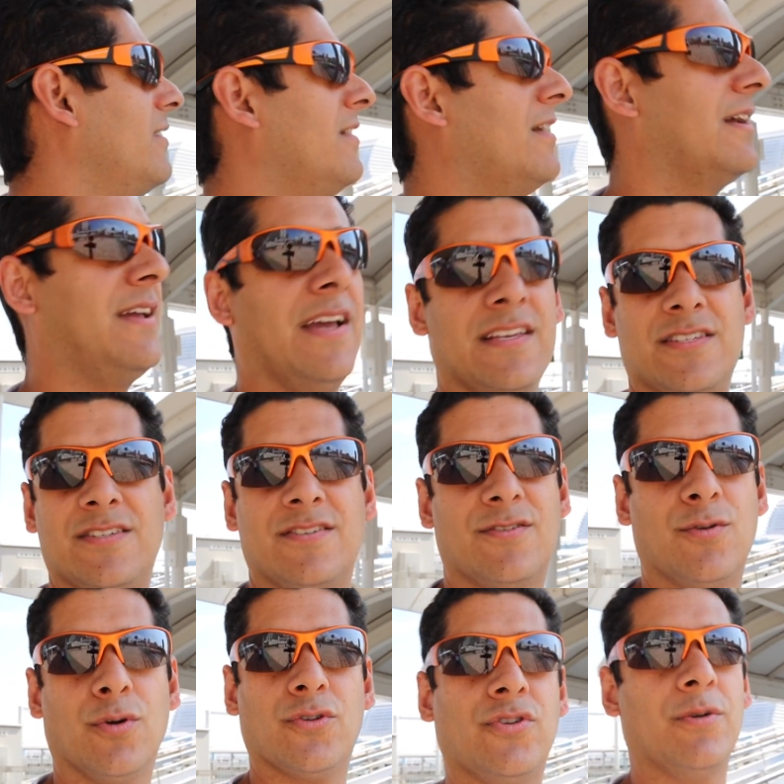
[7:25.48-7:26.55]
I guess
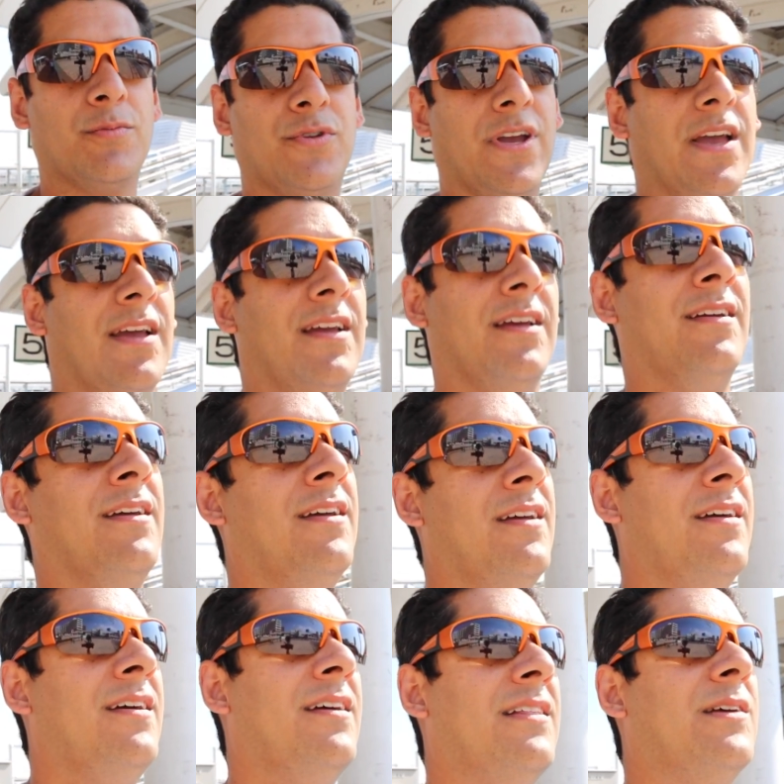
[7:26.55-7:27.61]
school trip day.
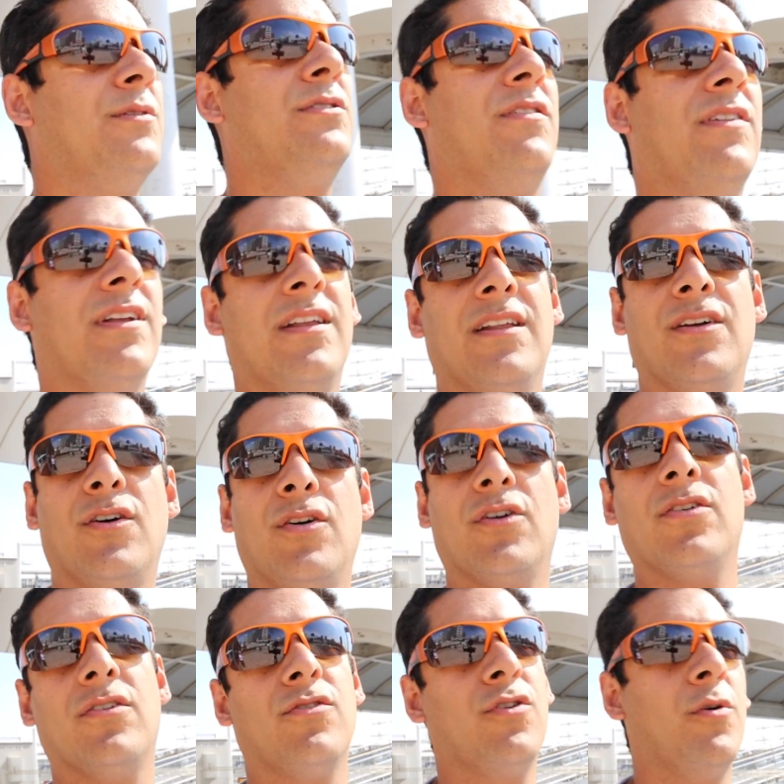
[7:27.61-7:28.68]
There's even a
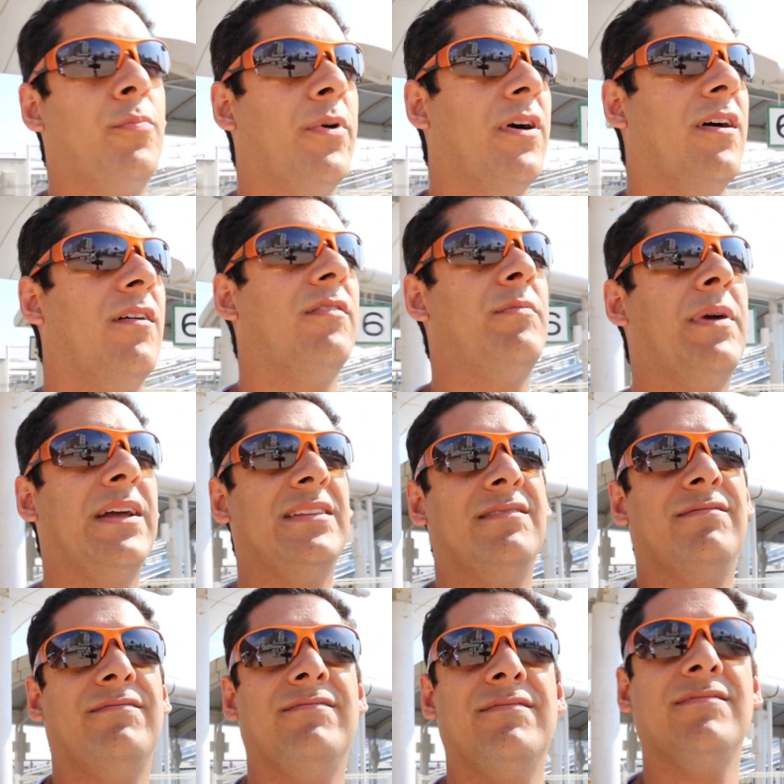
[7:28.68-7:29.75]
little group of maybe
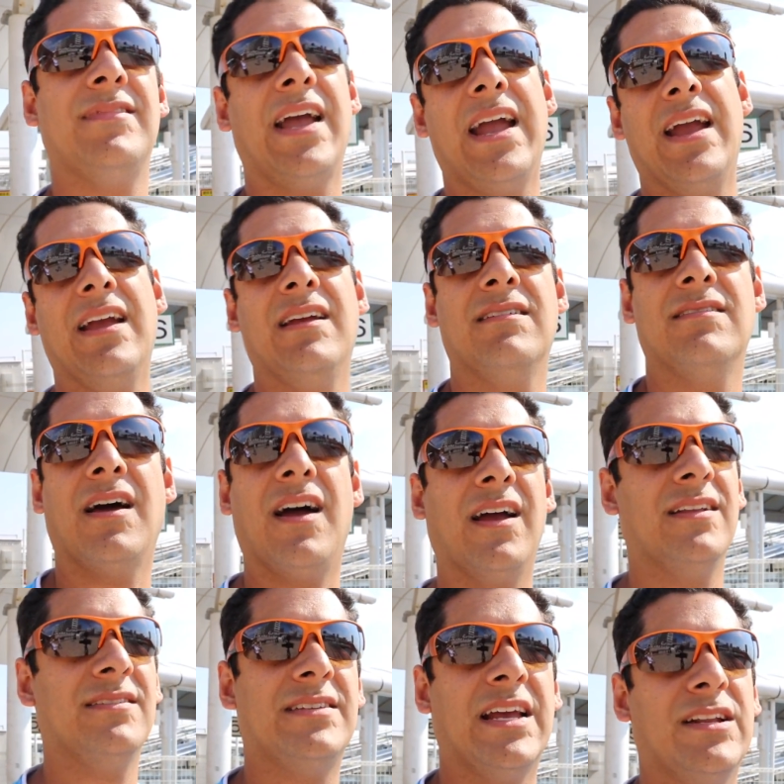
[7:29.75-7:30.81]
8,
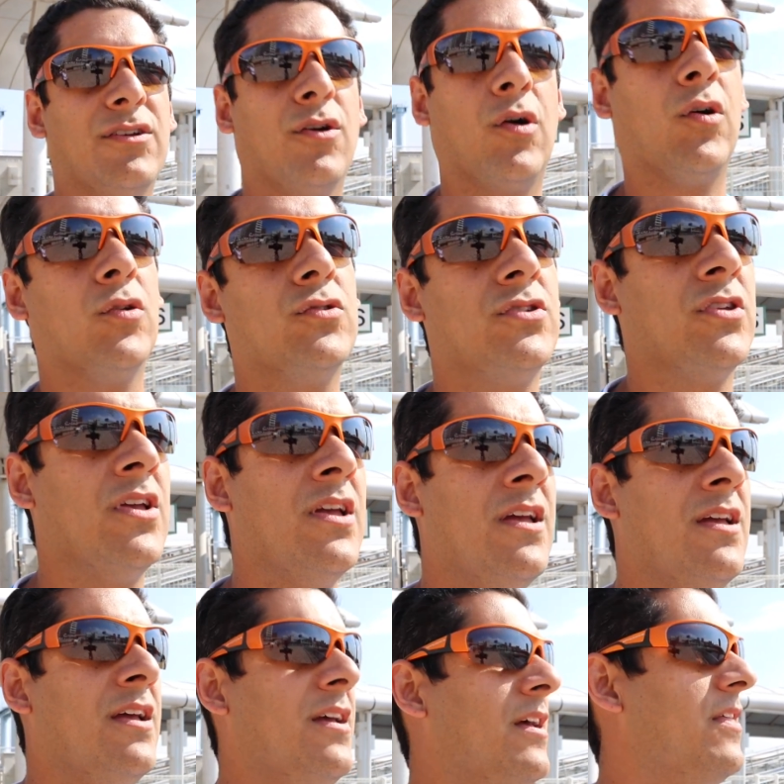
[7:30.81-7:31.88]
9, 10 year olds
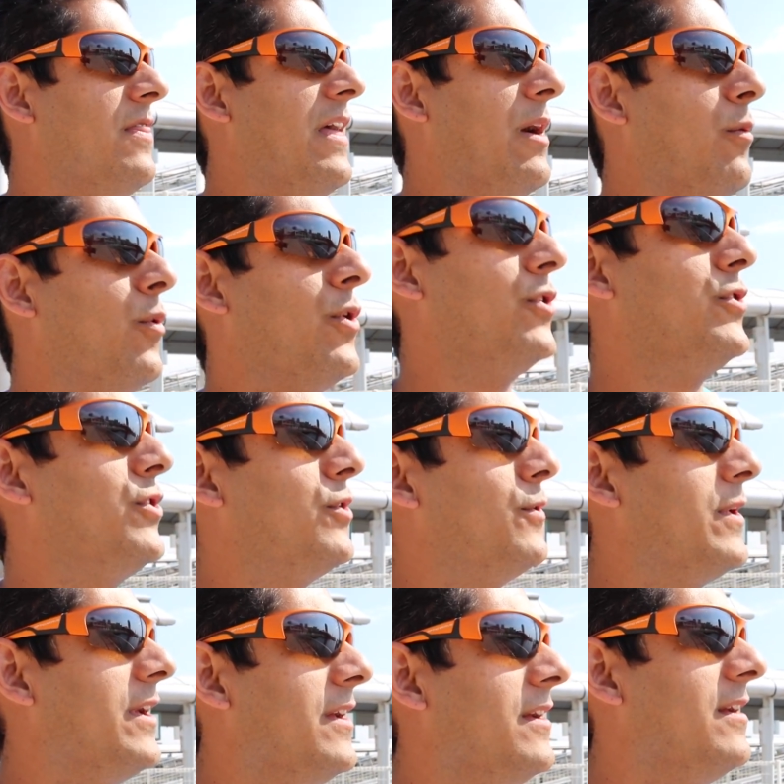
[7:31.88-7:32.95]
that were
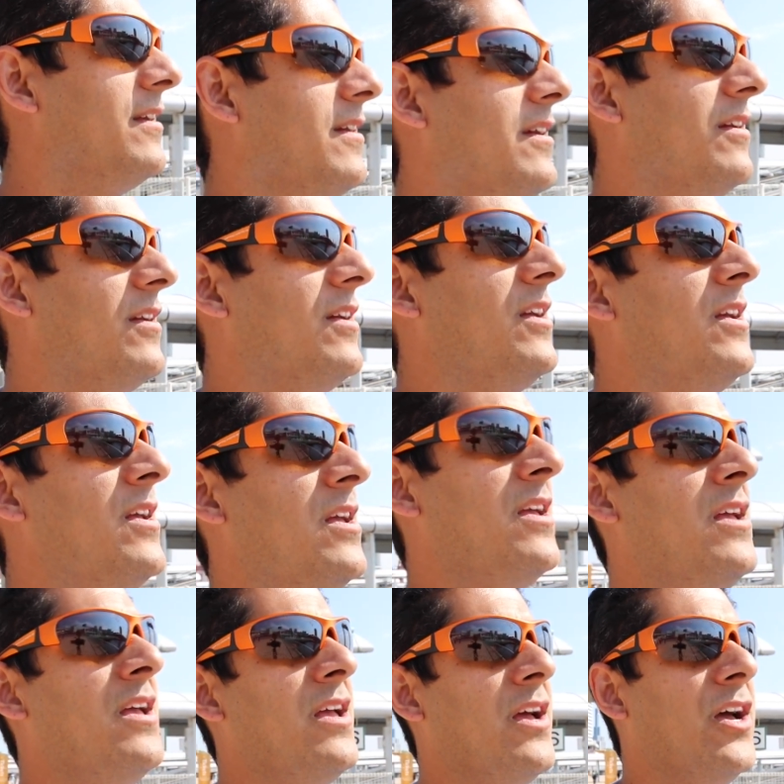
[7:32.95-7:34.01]
doing
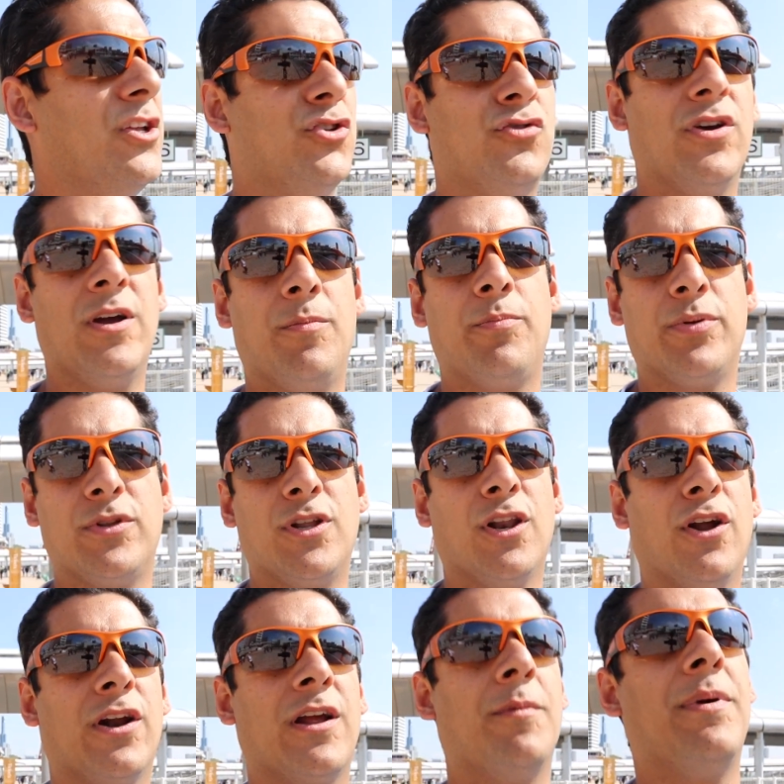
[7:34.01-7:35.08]
a trip to
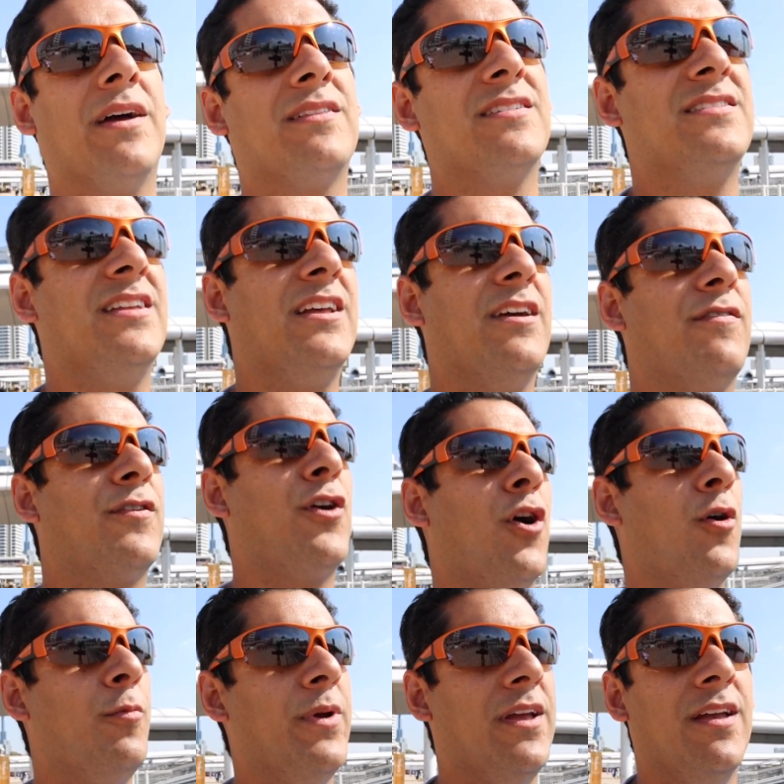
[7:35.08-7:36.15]
learning about the city of
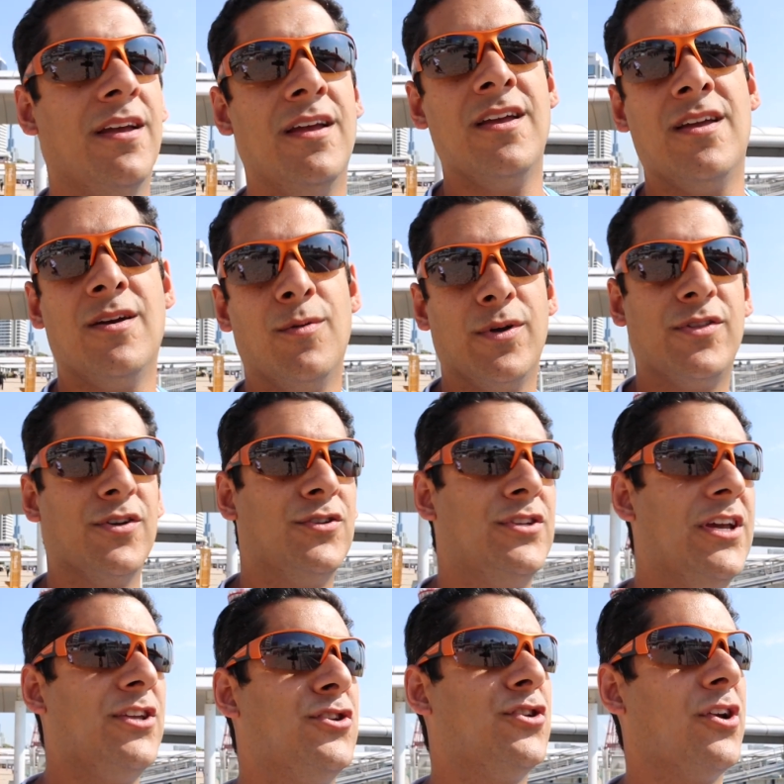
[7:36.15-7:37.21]
Kobe with their
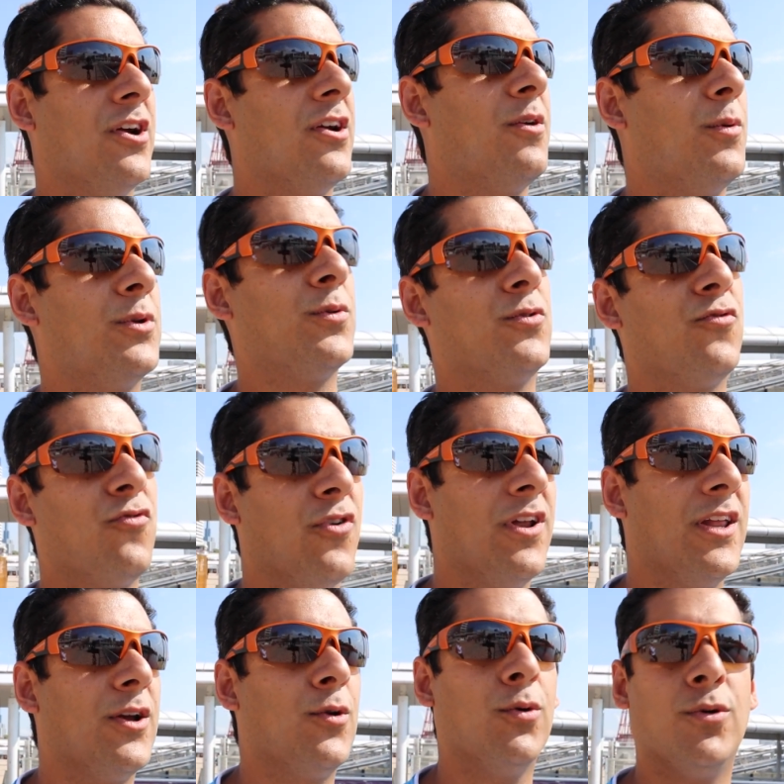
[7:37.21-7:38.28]
teacher, which was
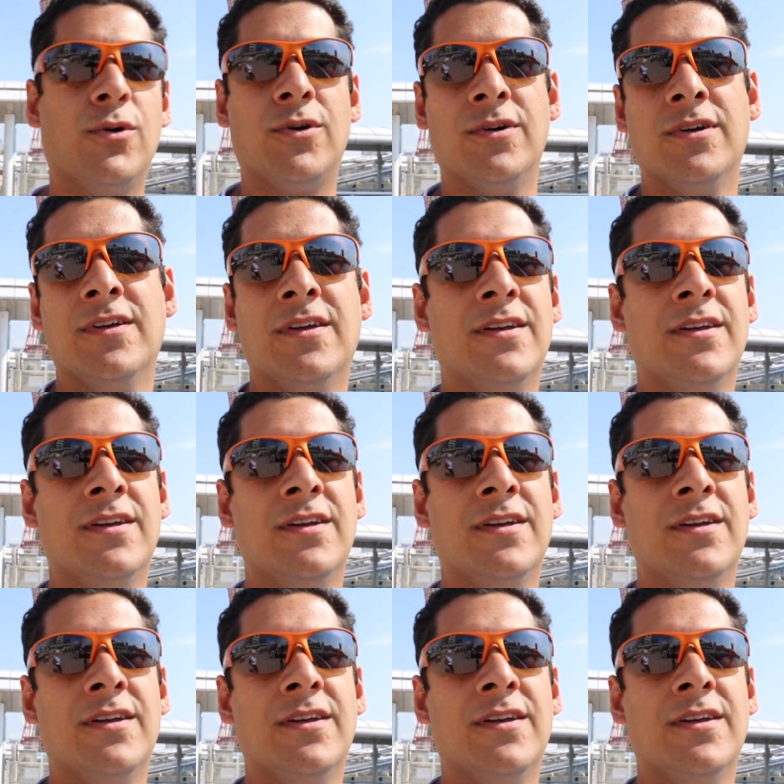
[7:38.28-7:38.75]
really cool.